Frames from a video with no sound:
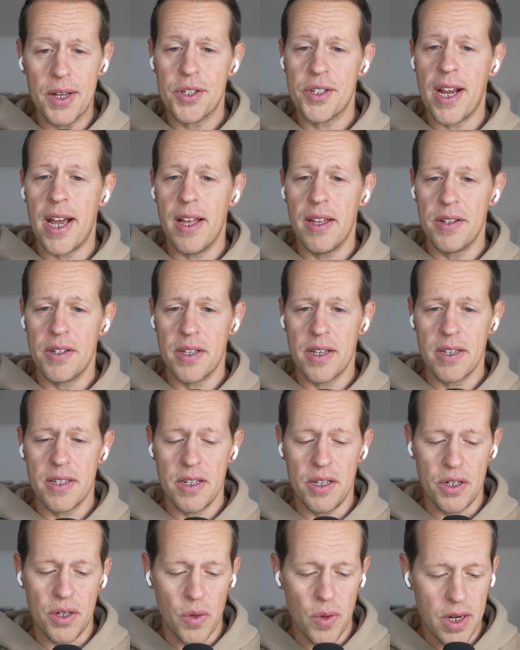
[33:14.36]
challenging a
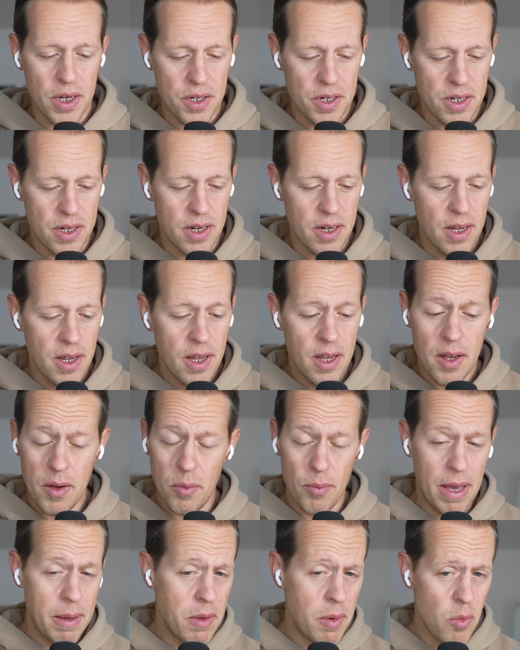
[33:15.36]
situation,
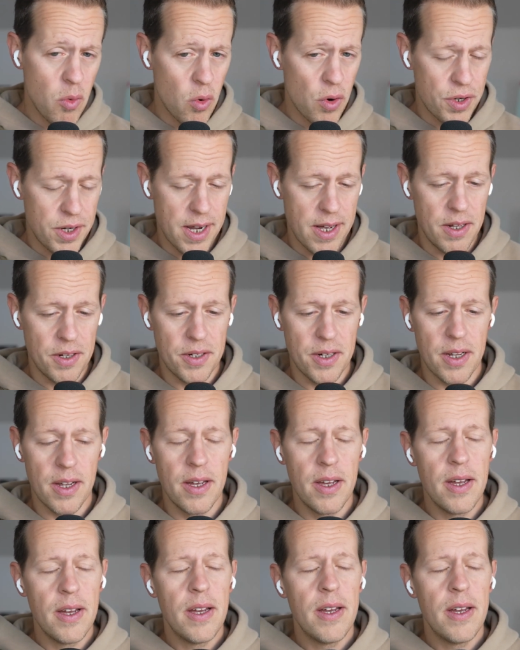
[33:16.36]
or maybe more challenging.